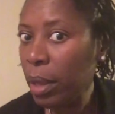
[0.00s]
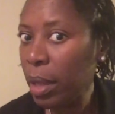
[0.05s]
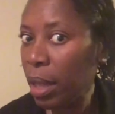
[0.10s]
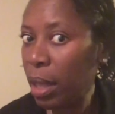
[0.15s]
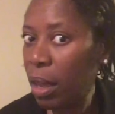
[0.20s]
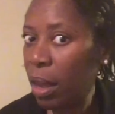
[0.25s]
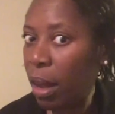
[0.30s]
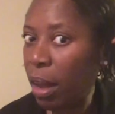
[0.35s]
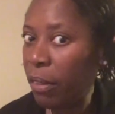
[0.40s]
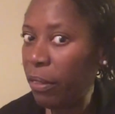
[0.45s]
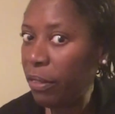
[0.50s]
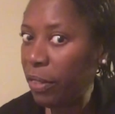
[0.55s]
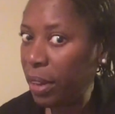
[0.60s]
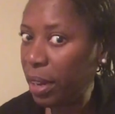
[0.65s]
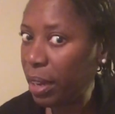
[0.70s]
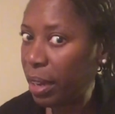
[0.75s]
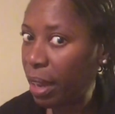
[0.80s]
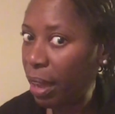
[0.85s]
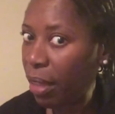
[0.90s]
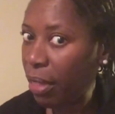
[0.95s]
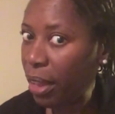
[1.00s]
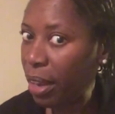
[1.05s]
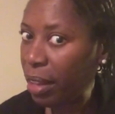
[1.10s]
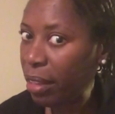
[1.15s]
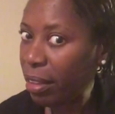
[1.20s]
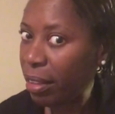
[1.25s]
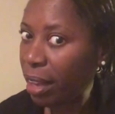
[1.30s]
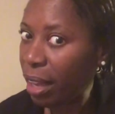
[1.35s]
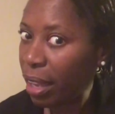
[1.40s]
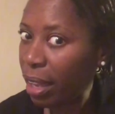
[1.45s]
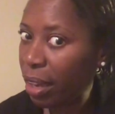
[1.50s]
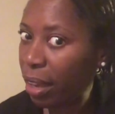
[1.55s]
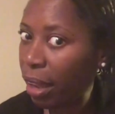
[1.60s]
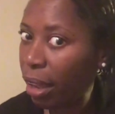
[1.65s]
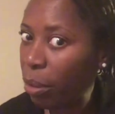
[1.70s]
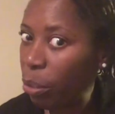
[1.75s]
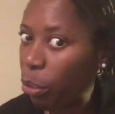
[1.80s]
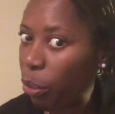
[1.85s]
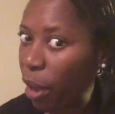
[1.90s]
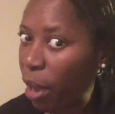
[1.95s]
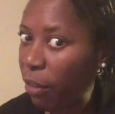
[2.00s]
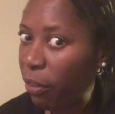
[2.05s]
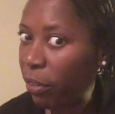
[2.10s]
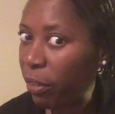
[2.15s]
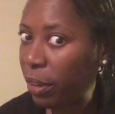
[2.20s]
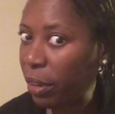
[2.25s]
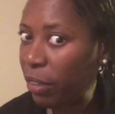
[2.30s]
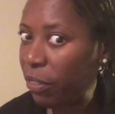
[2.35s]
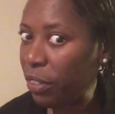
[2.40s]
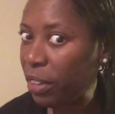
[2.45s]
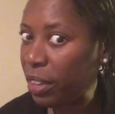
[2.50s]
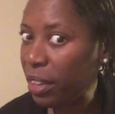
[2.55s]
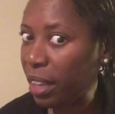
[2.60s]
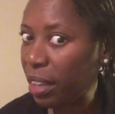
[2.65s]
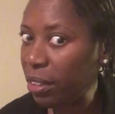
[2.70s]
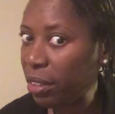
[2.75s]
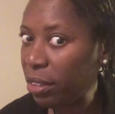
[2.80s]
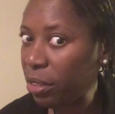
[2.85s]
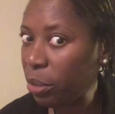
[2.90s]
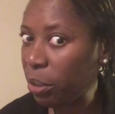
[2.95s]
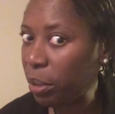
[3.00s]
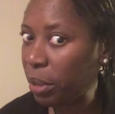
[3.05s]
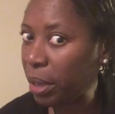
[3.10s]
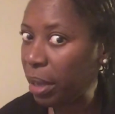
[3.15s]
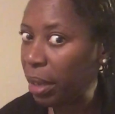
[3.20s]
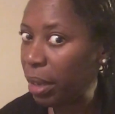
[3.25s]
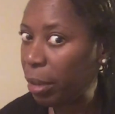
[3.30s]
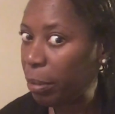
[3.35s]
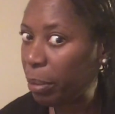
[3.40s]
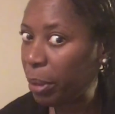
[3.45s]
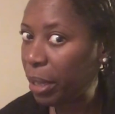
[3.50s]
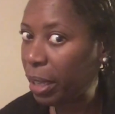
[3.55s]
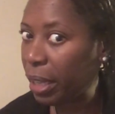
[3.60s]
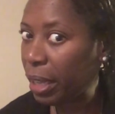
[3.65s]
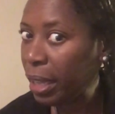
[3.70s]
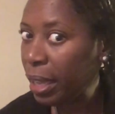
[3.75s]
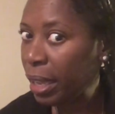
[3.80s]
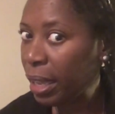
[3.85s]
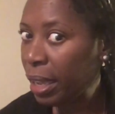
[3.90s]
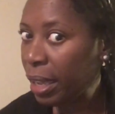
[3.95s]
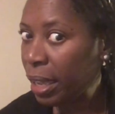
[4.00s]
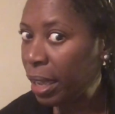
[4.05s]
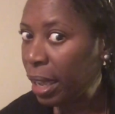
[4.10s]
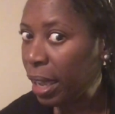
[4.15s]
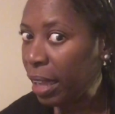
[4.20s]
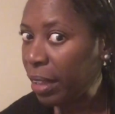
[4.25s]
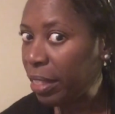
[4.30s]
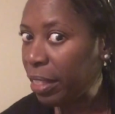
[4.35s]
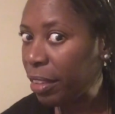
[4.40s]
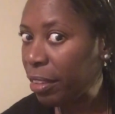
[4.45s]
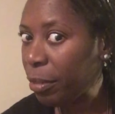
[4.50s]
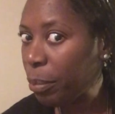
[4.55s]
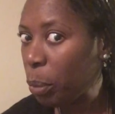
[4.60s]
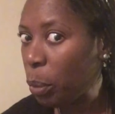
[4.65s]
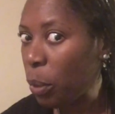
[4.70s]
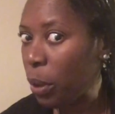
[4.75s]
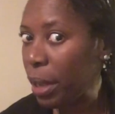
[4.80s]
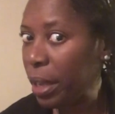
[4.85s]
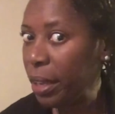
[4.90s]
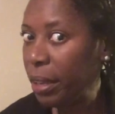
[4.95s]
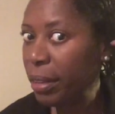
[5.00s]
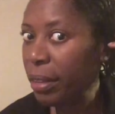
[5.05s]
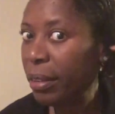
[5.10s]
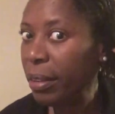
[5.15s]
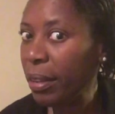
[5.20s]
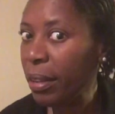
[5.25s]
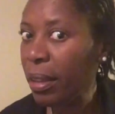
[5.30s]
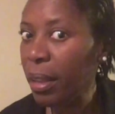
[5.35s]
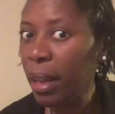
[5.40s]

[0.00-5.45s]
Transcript: confident now that it's not going to unravel, and if it does, it's only going to be at this point.